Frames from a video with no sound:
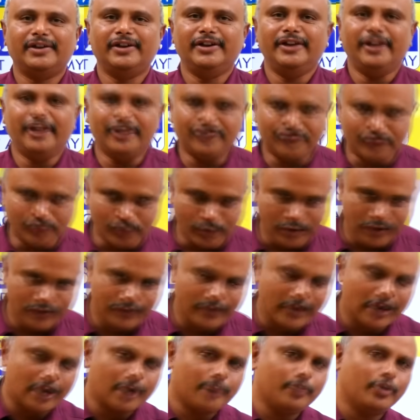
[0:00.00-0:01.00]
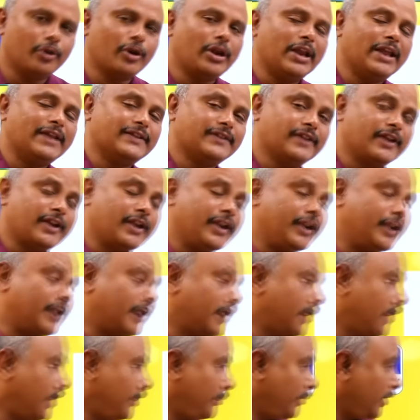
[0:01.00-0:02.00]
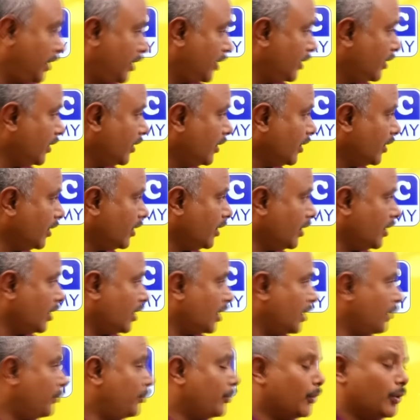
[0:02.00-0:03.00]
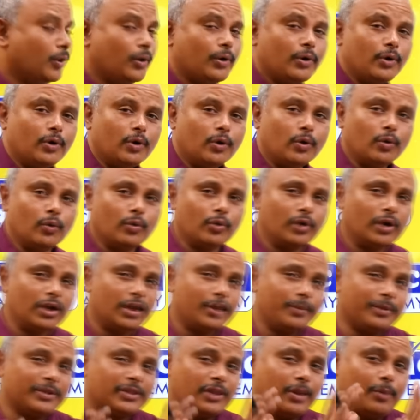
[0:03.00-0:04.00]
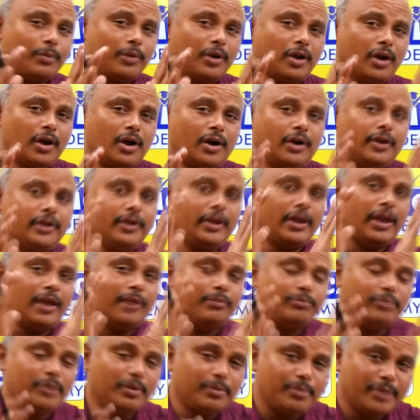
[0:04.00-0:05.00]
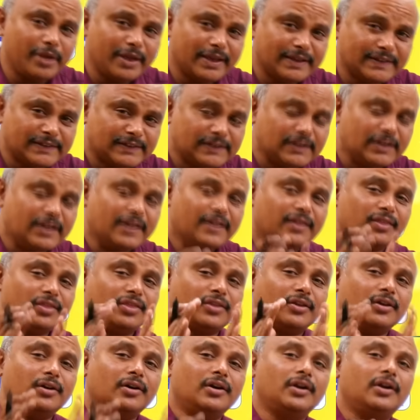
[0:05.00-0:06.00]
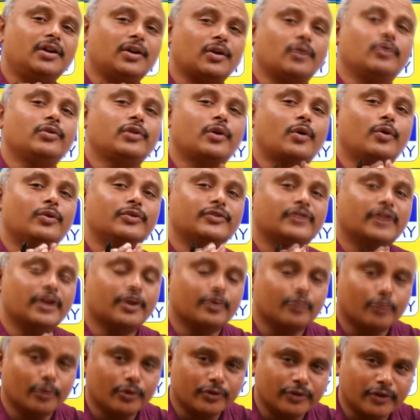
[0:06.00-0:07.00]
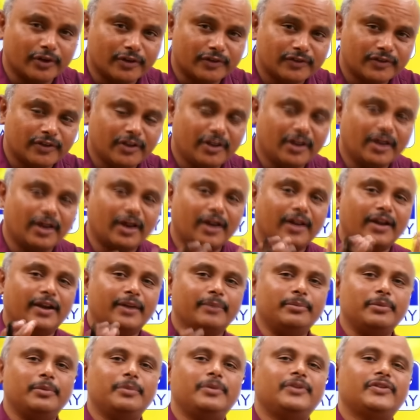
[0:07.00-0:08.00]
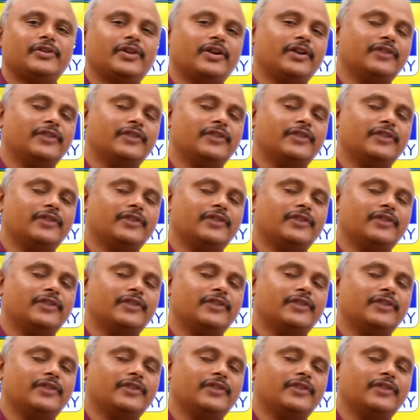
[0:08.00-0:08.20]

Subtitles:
Dear students, welcome to Classic NEET Academy. Now, you have Tamil Nadu MBBS 3rd round counseling. That is MBBS.